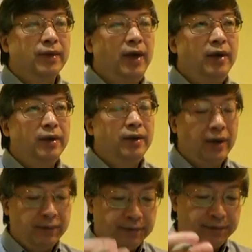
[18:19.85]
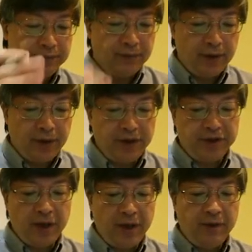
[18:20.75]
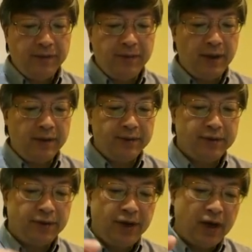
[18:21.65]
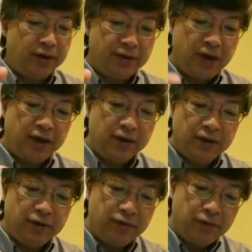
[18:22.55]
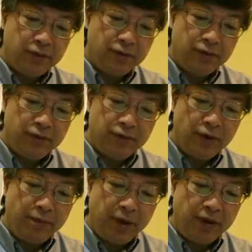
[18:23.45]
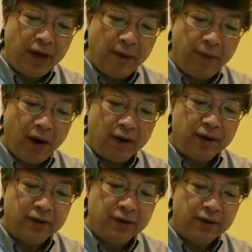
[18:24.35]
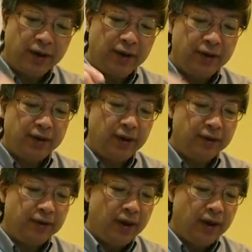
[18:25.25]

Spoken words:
Okay? Yeah. Easily. Yeah. So here I'm gonna repeat that part. Okay? Yeah.